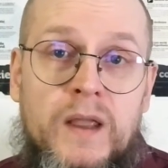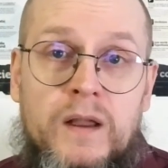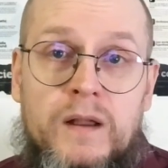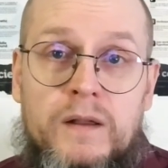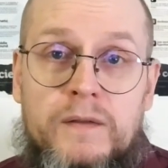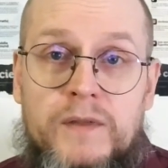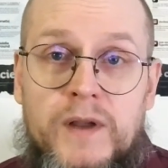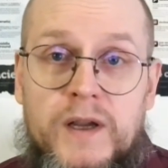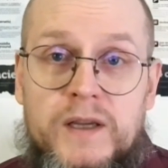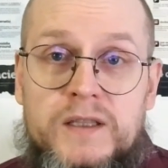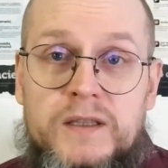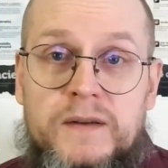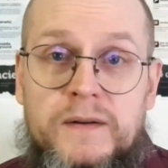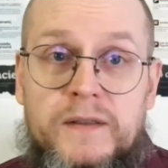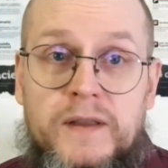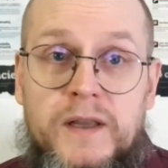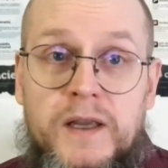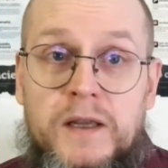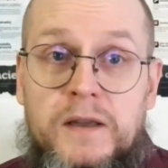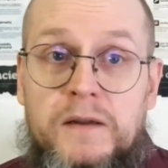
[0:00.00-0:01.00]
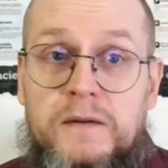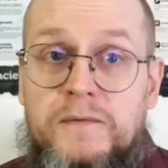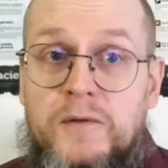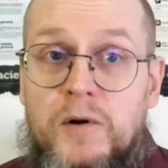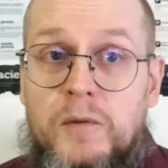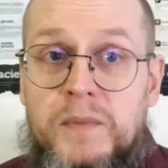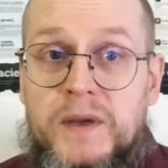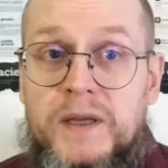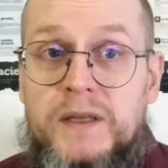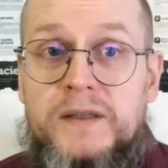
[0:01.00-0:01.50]
Thus, they
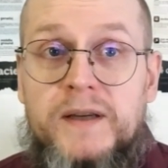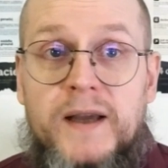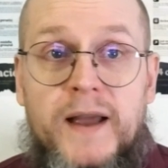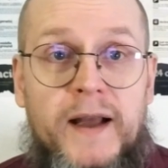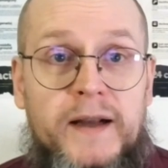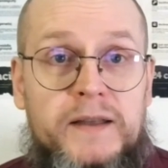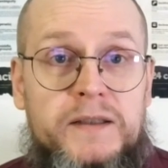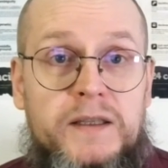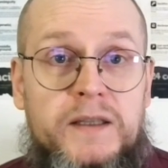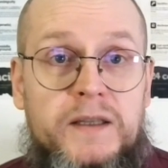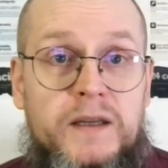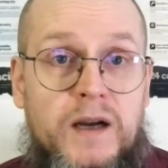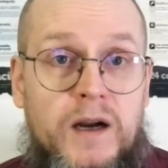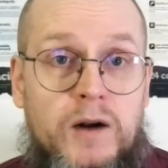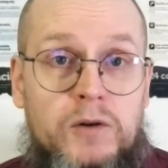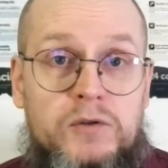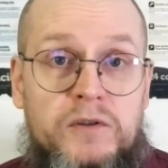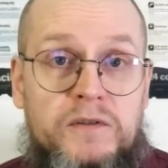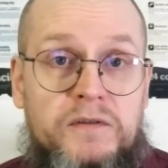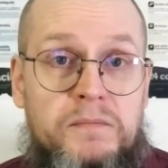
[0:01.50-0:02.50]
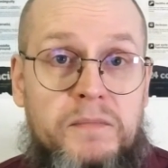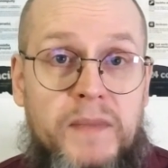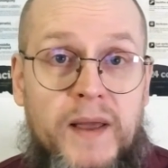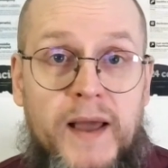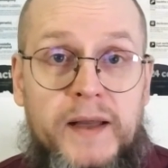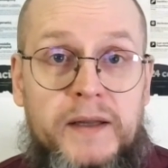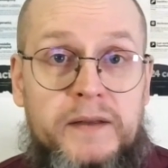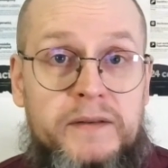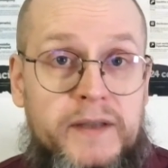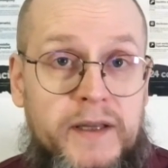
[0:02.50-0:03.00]
forbid acting out of bad
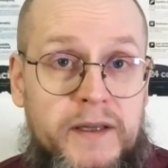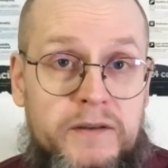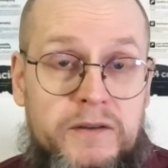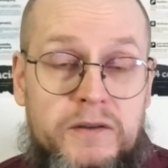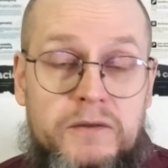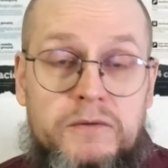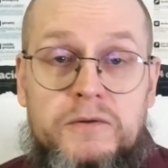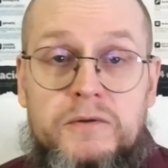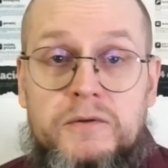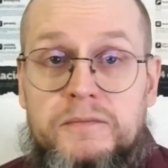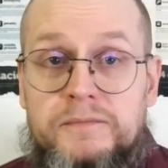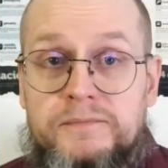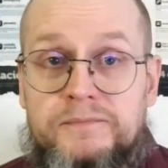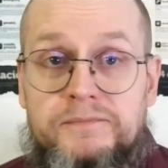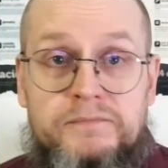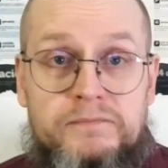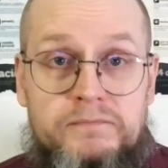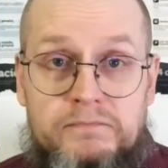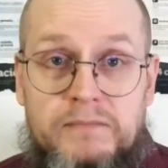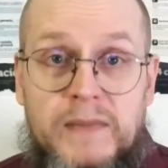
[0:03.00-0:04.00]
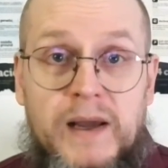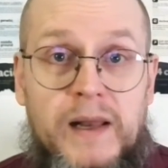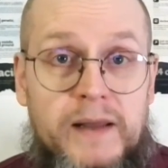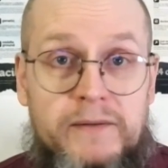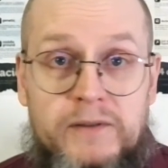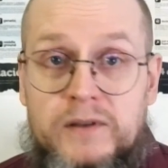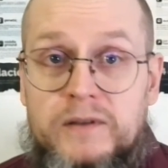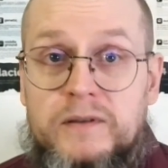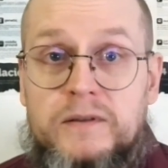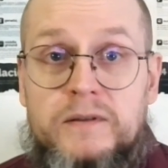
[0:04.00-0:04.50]
intentions,
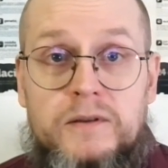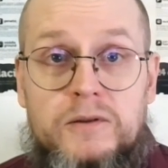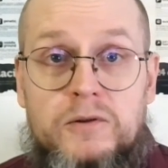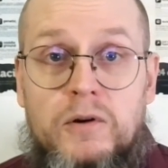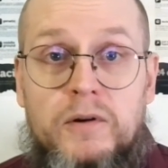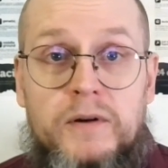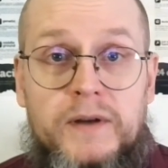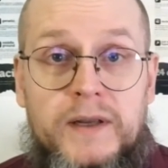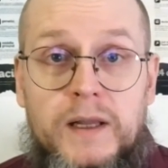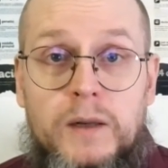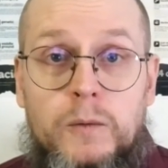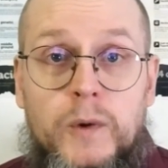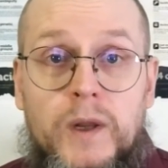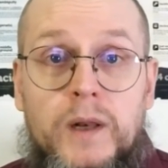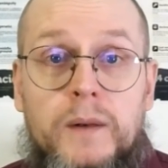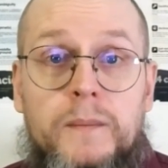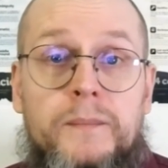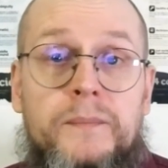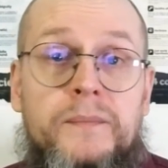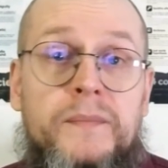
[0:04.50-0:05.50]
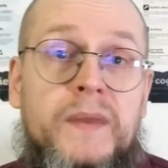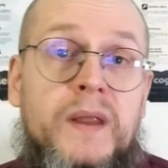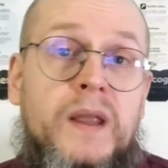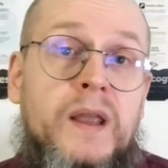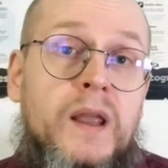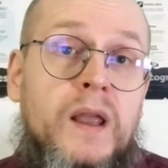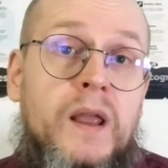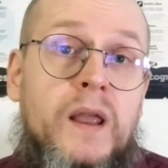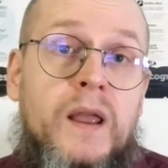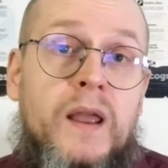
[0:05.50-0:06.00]
malevolence or ill will,
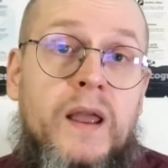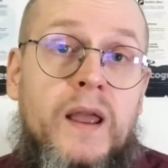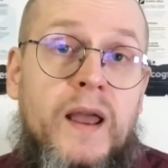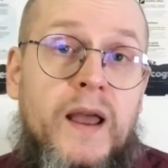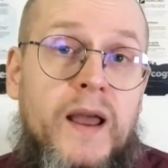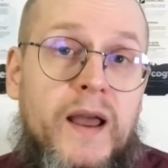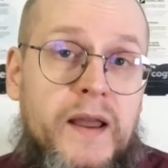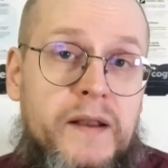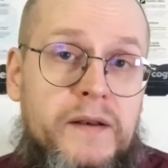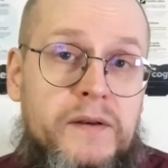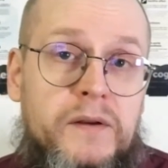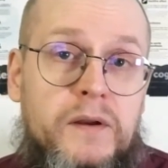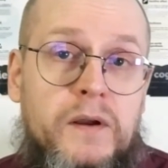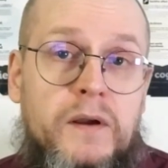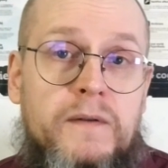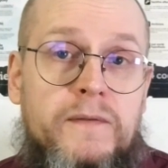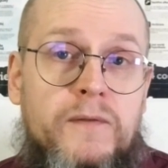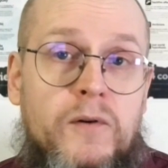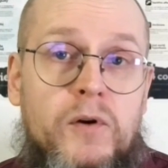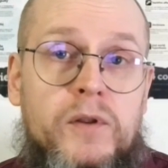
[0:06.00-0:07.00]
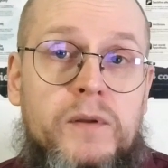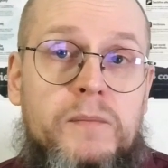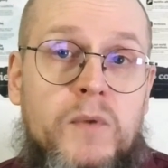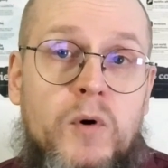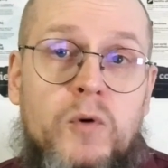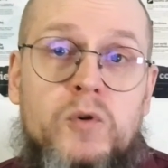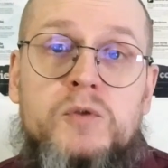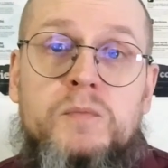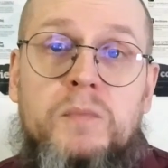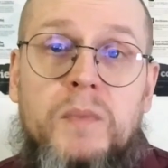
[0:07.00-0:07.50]
and for the
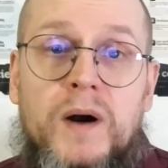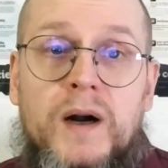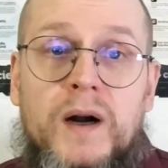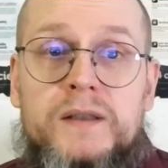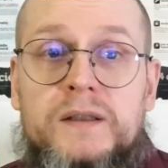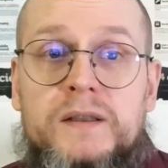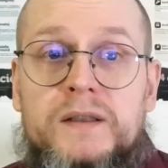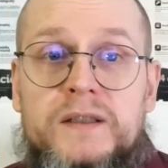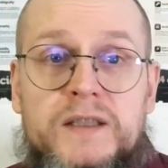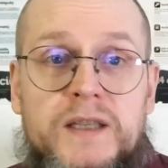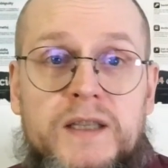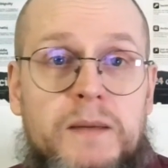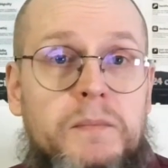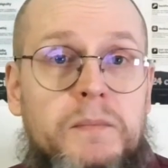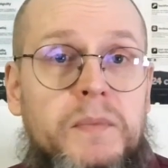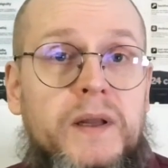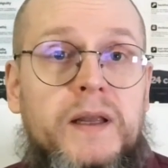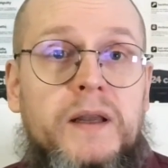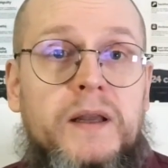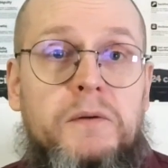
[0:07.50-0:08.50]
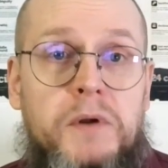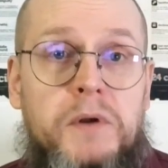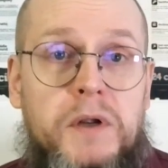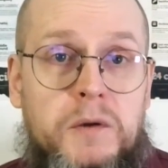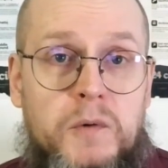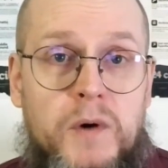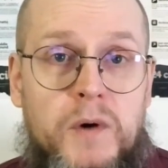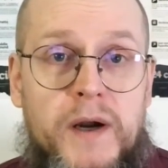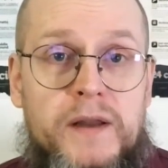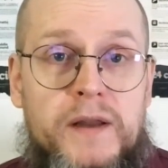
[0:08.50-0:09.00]
most part simply
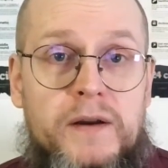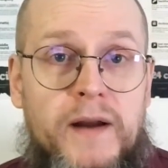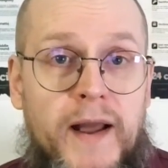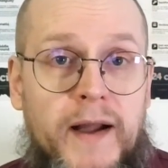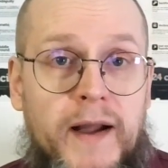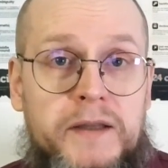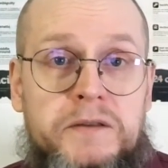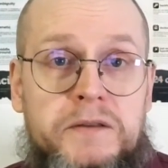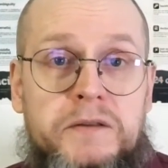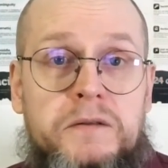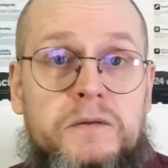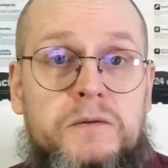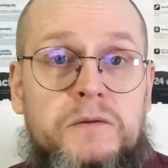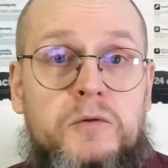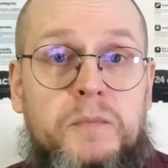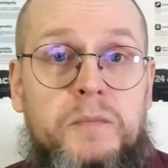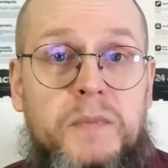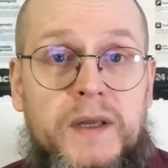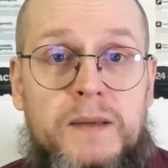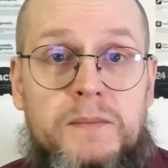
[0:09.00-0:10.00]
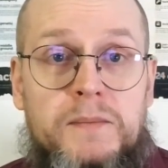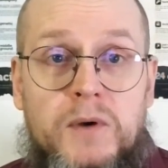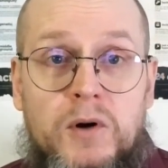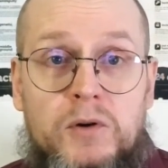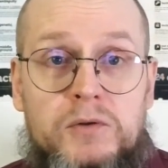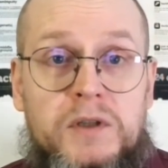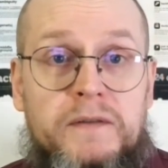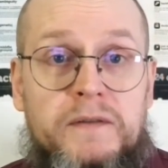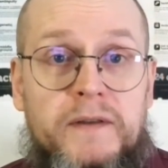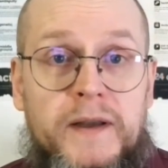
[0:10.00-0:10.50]
require acts to be
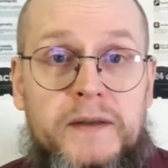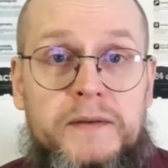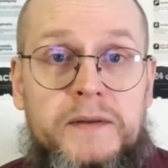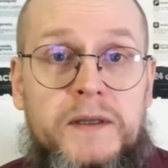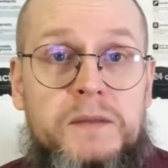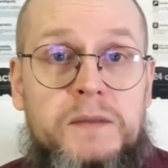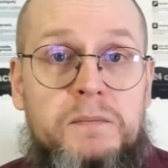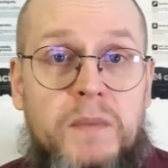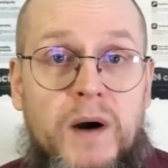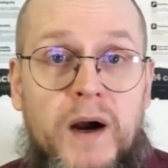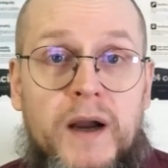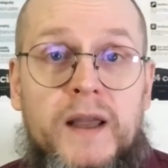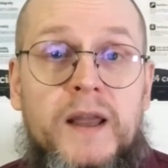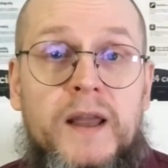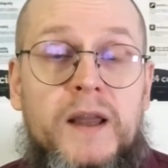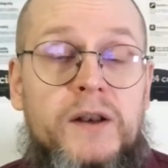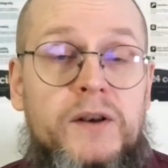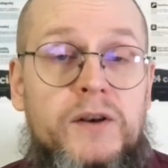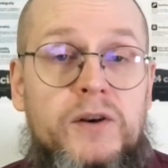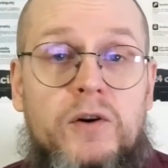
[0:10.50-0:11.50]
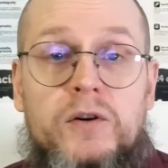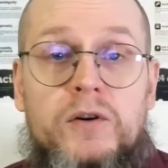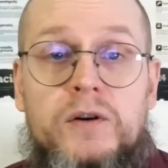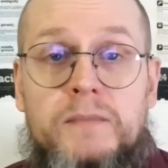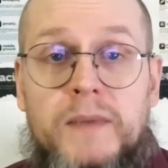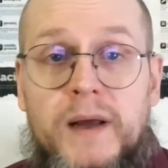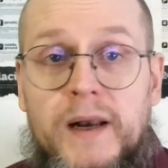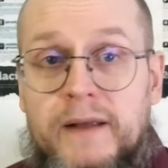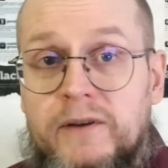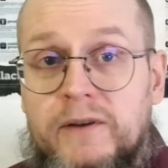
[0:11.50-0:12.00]
motivated by
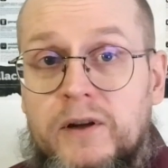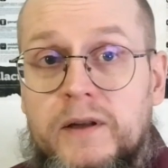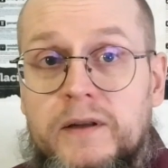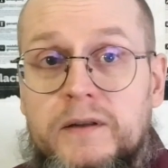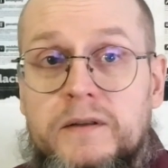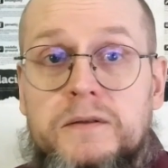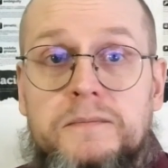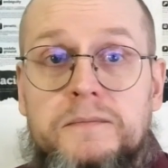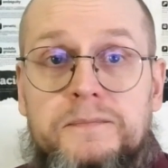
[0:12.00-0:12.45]
non-malevolence,